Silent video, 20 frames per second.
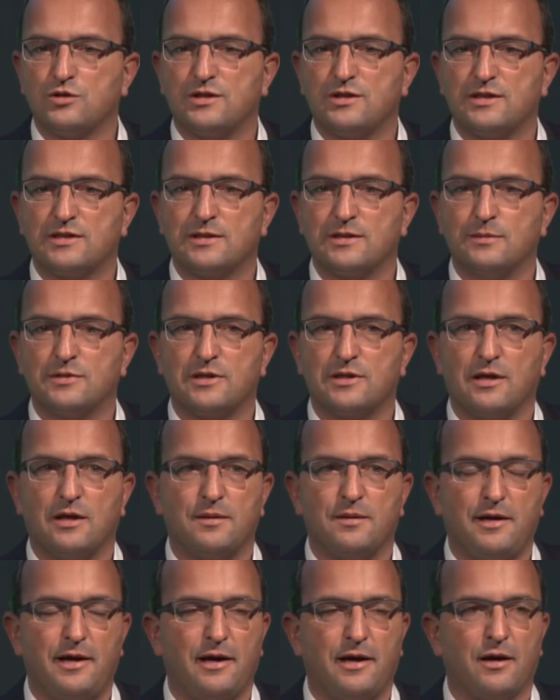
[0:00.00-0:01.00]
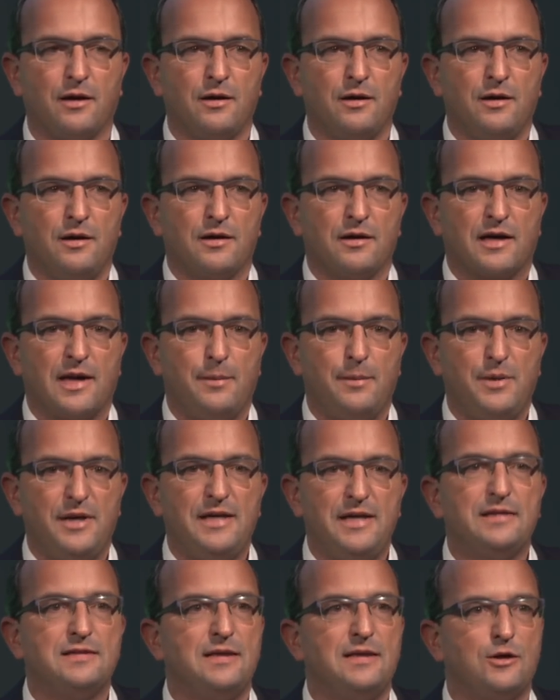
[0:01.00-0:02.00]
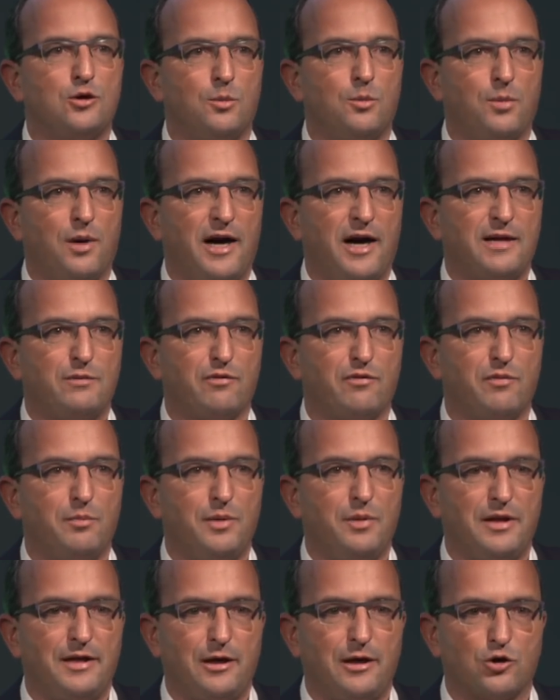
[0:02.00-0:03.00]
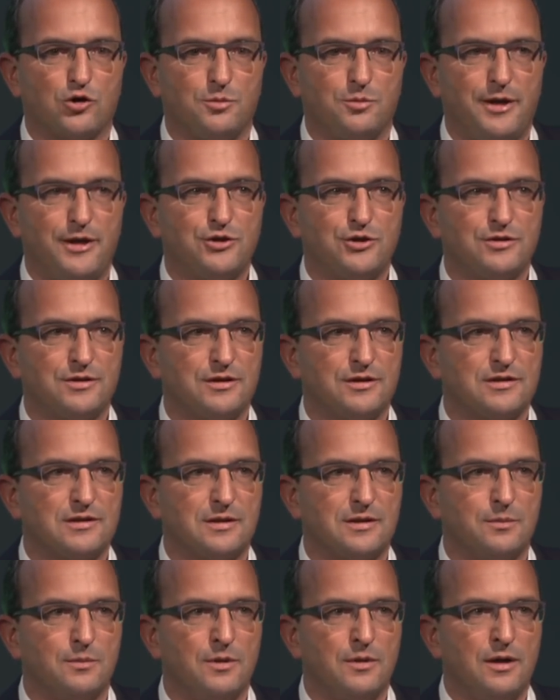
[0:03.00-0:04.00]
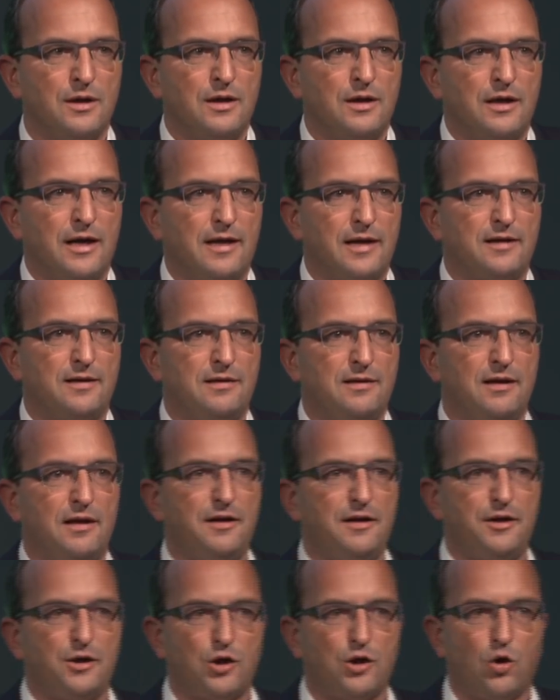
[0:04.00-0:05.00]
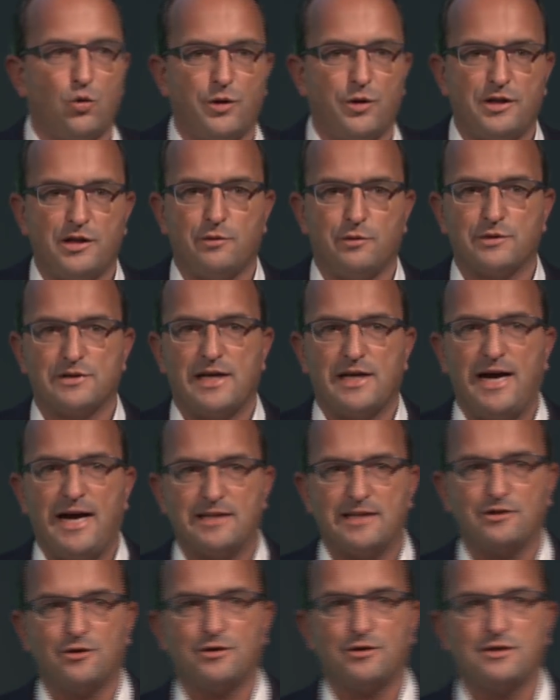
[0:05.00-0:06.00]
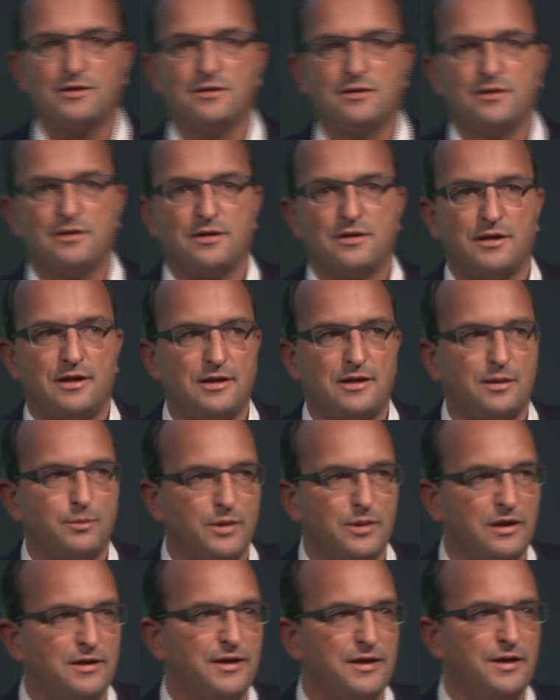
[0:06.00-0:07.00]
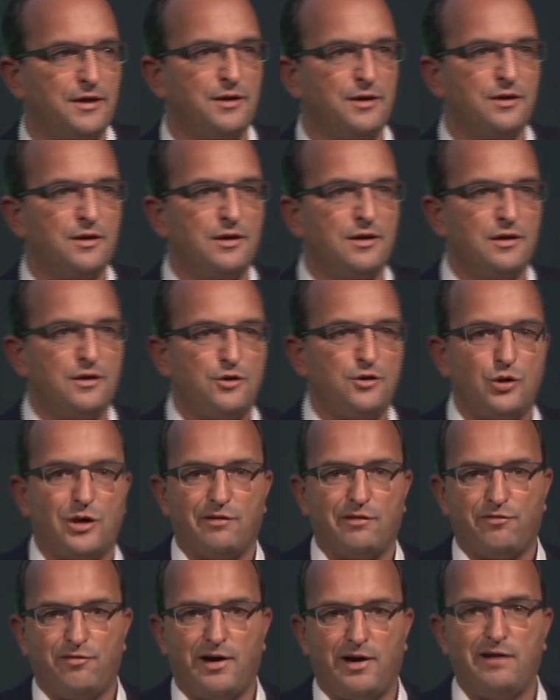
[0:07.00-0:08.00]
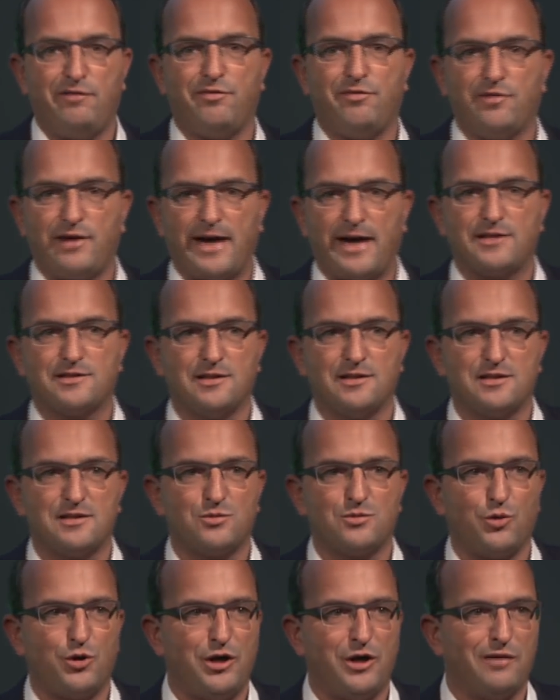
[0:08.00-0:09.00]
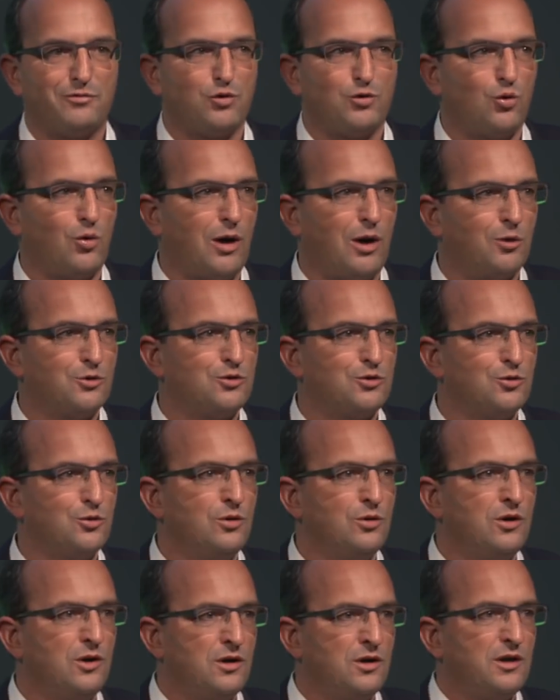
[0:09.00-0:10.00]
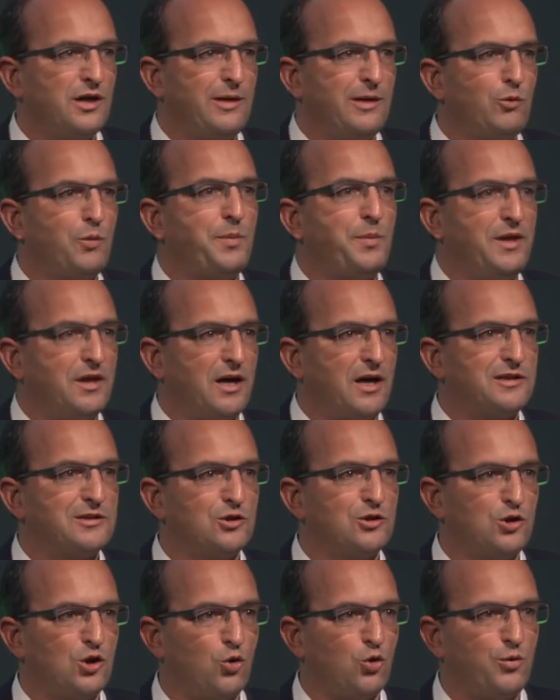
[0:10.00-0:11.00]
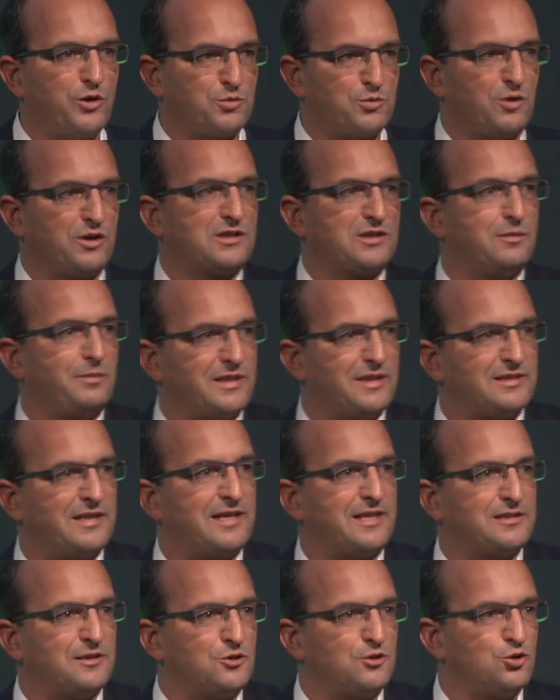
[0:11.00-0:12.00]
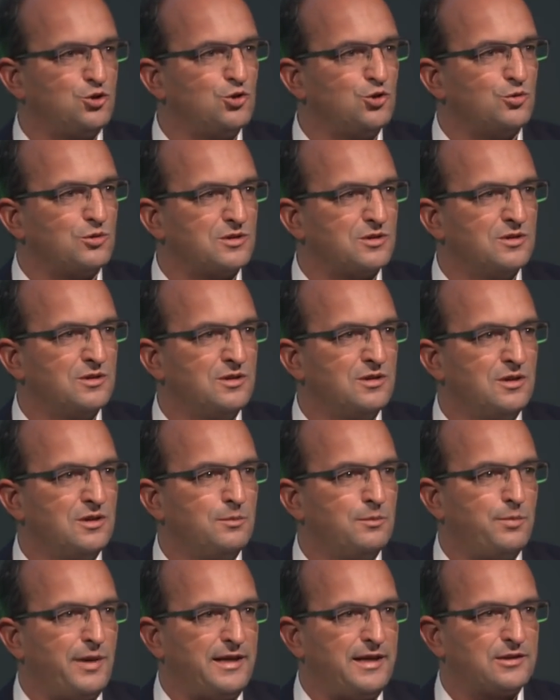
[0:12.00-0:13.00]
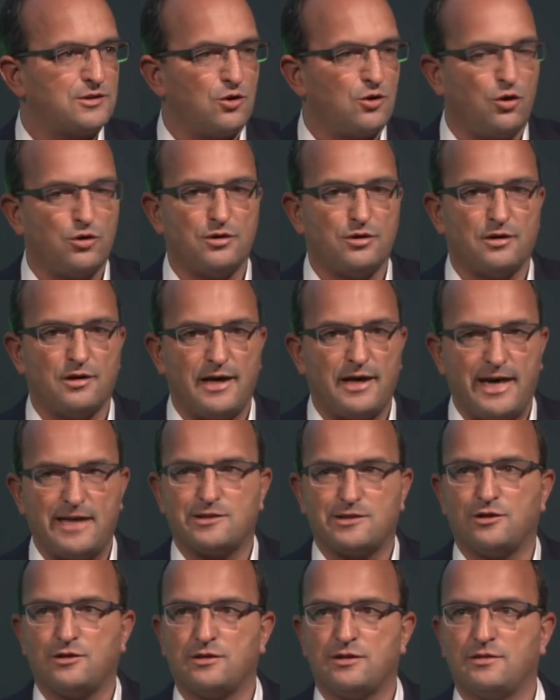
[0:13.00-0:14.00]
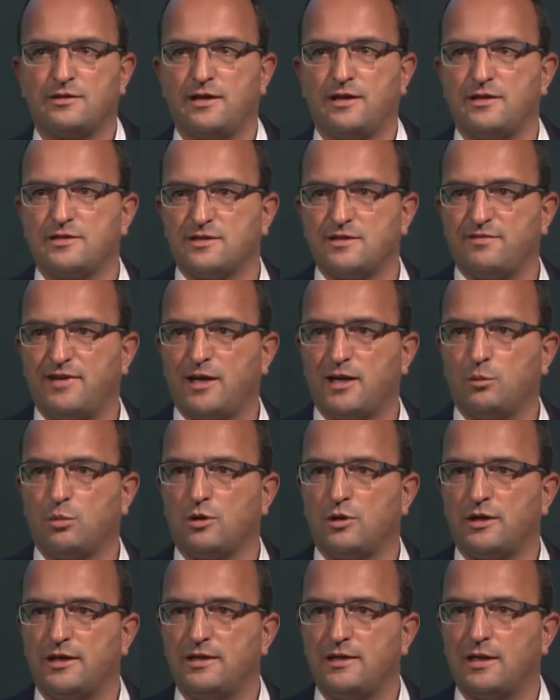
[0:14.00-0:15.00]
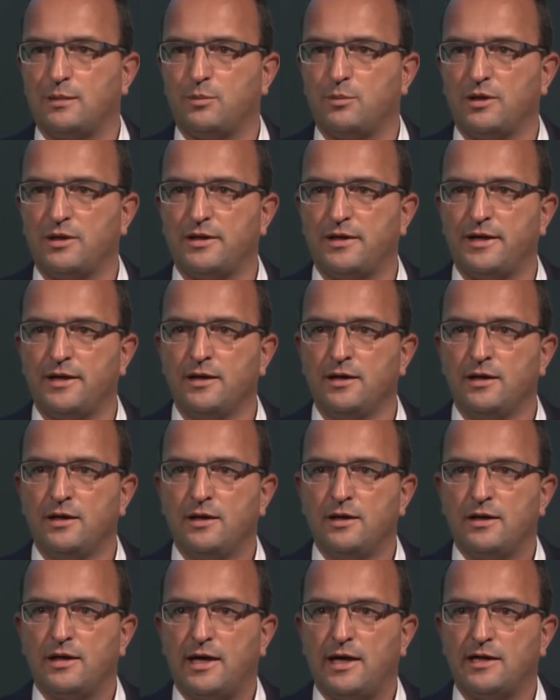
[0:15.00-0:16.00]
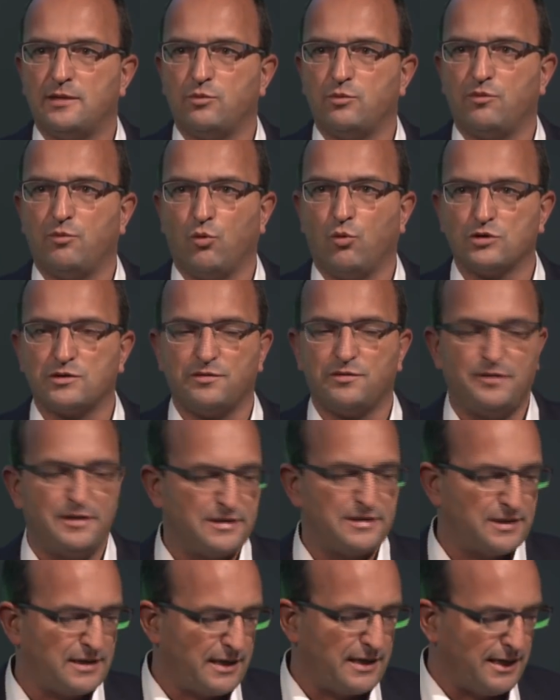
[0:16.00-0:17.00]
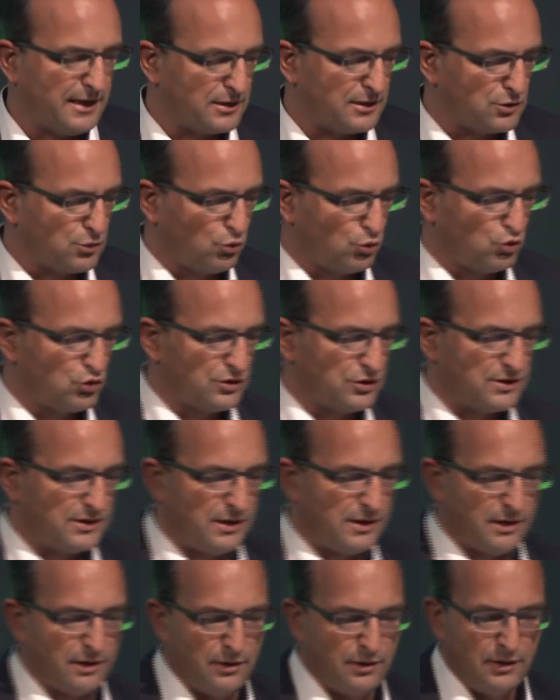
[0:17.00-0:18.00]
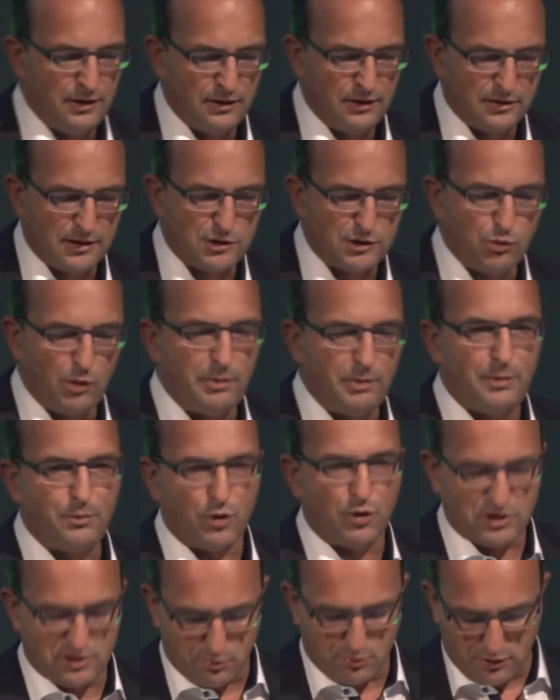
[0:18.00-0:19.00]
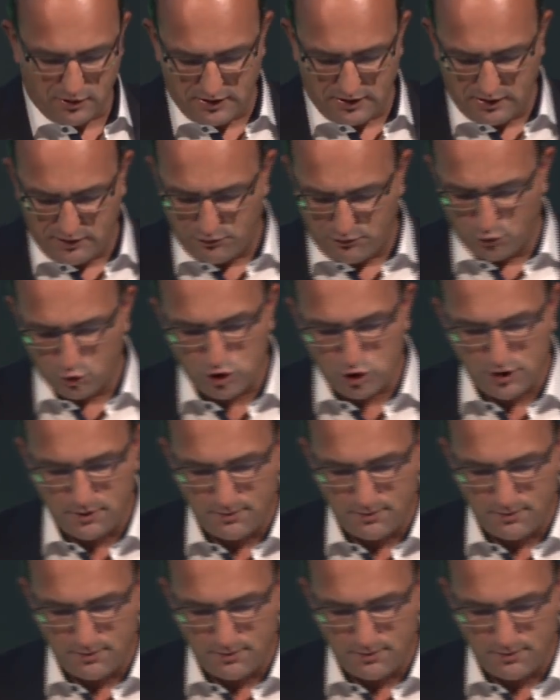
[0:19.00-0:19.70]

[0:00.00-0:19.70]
systems that are there can be easily combined with a building automation system. And clearly, when there is a hazard in the building, you have 5 exits where you have to go out to. It would be nice to know which one is the best exit to choose based on the hazard that is available in that building. And with more sophisticated solutions there, this will be possible in the future.